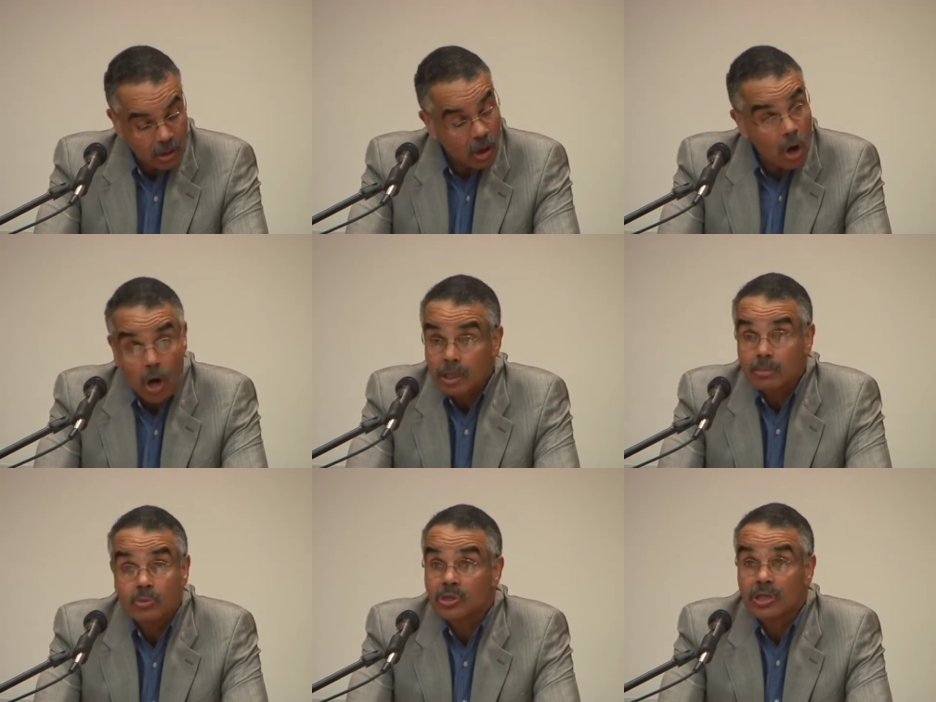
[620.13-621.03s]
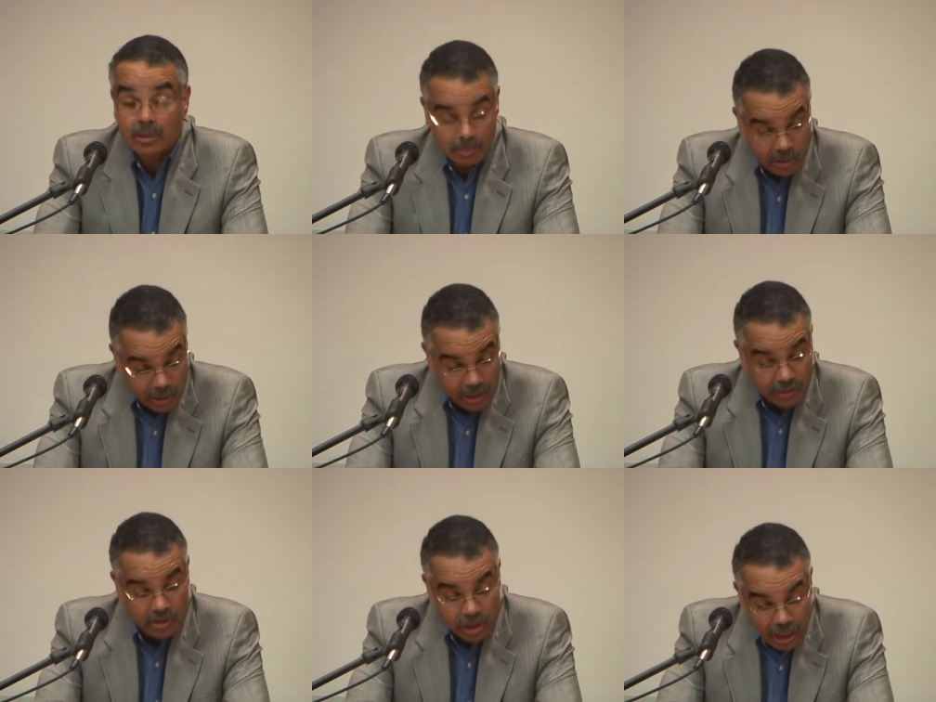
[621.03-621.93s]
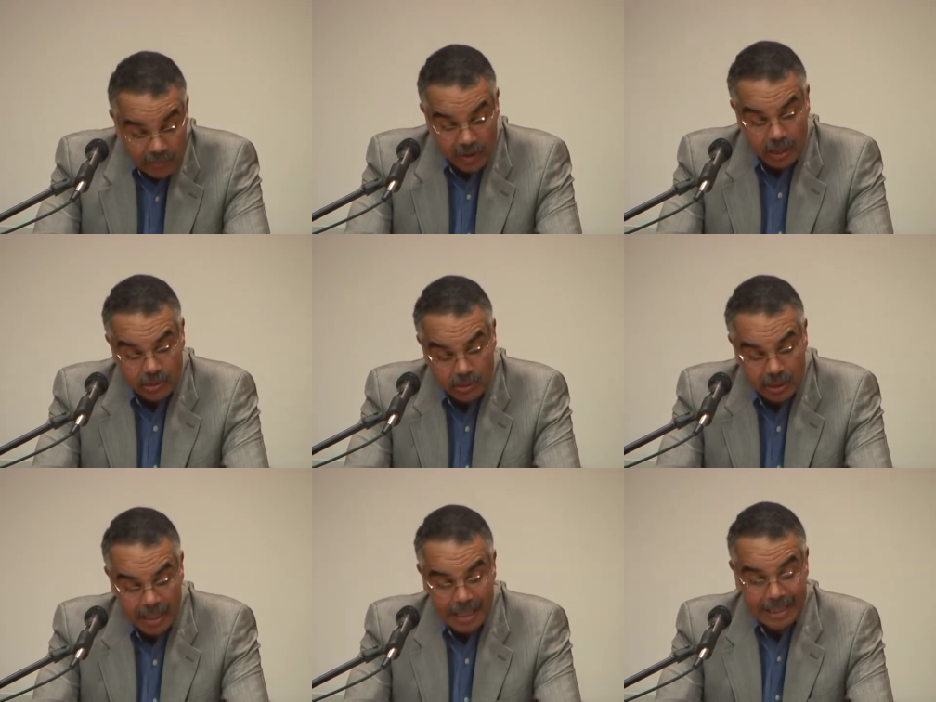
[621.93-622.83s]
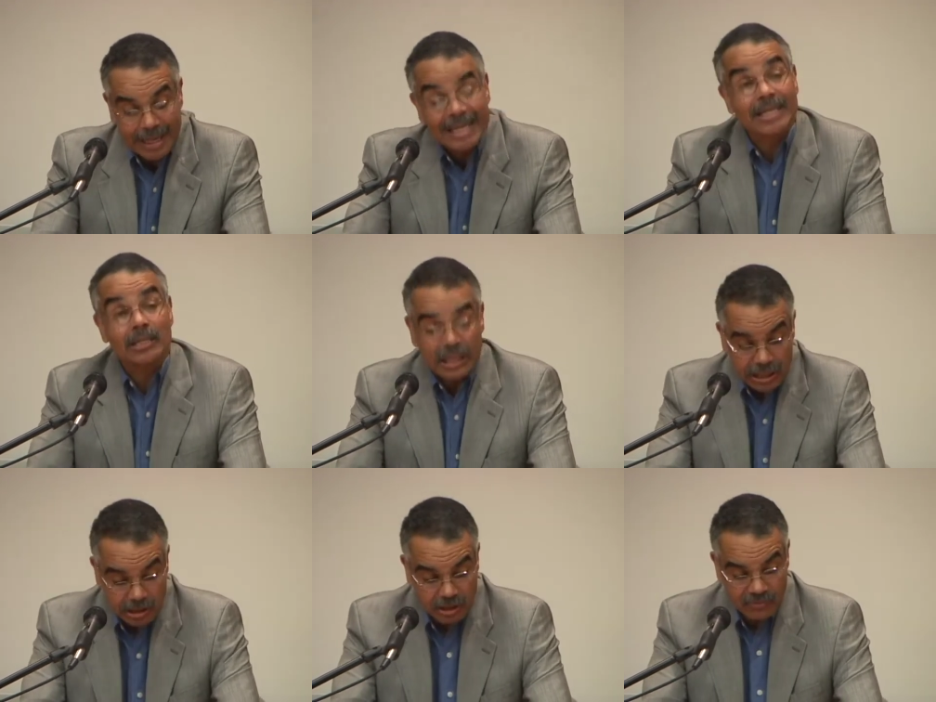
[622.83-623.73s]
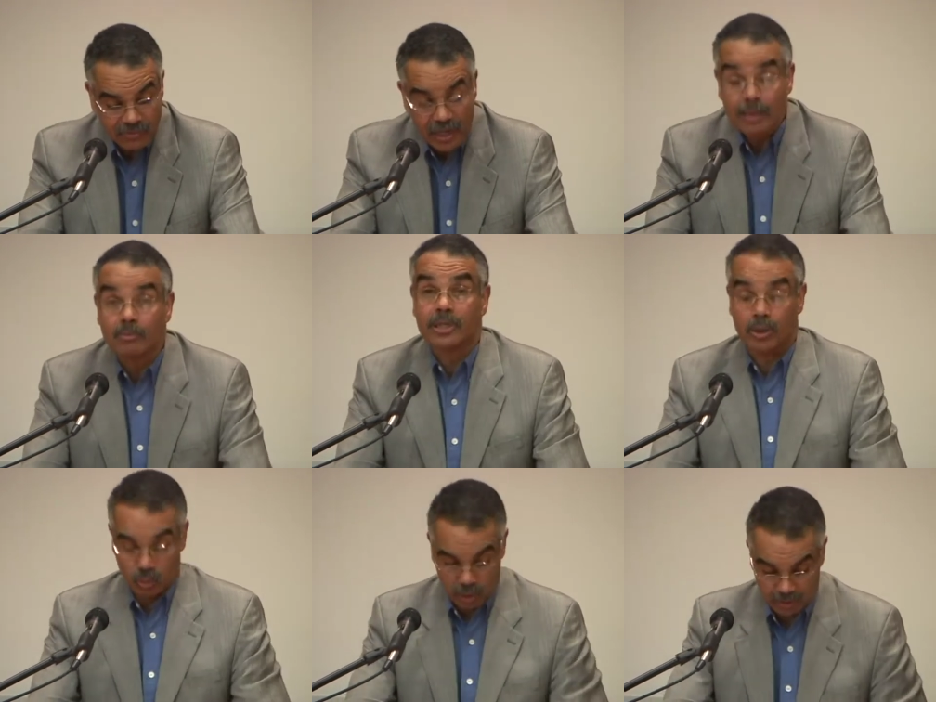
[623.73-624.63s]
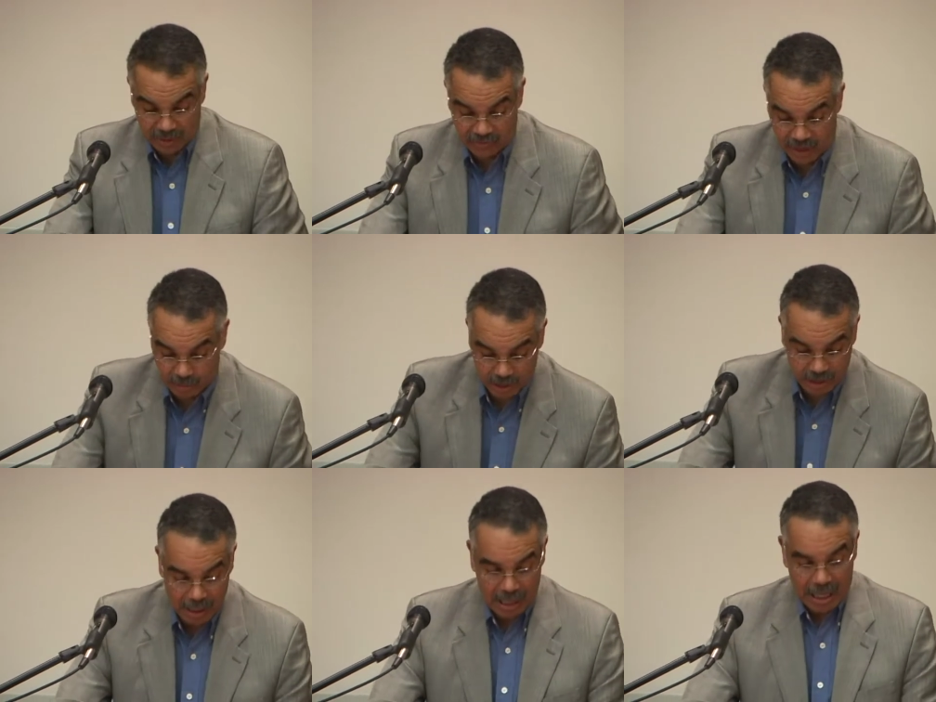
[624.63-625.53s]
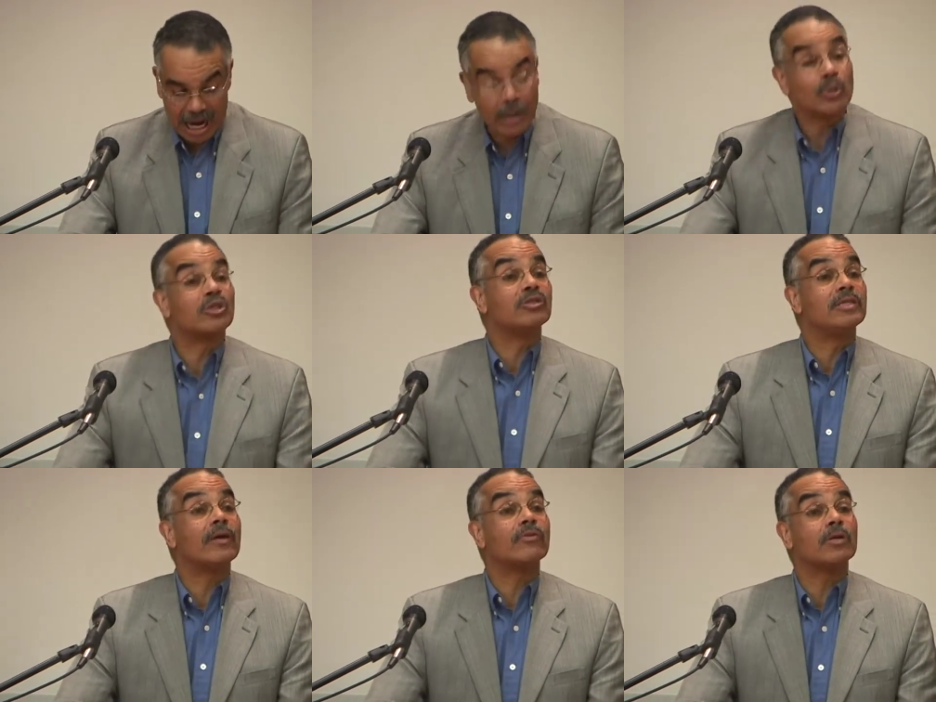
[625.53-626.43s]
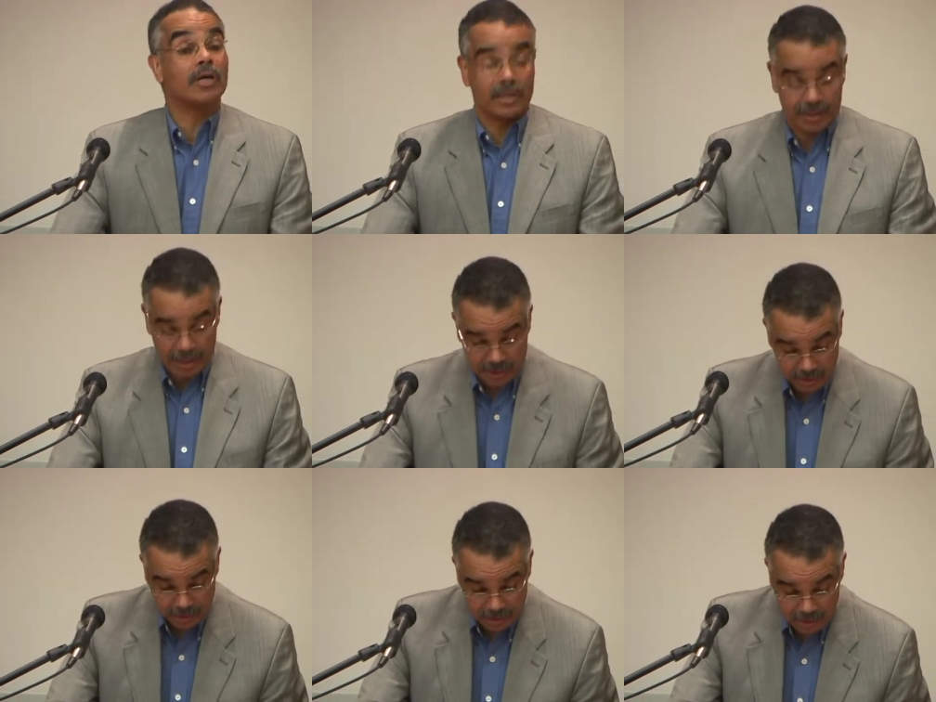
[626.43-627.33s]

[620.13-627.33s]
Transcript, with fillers: Harlem was a community of shared values, and I had a legion of family and would be family. I was never unattended.